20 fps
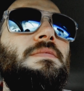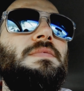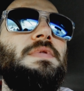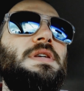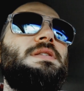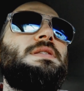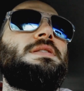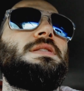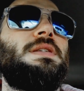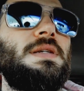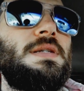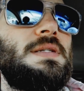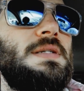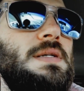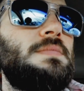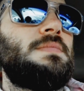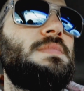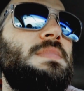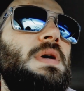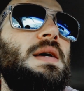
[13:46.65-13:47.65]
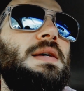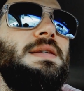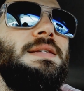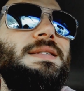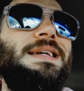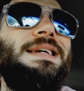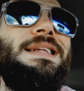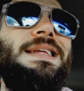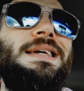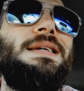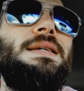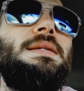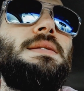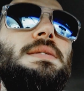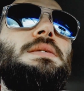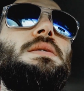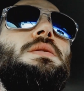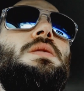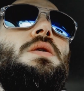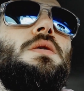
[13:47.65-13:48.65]
listen to some
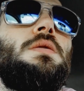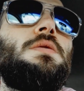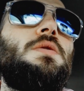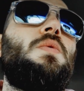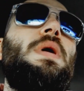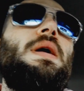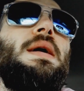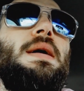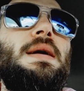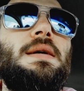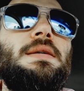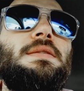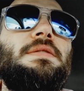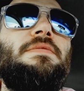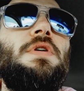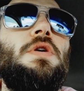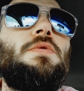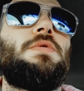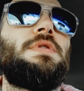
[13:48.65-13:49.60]
CDs along the way because of no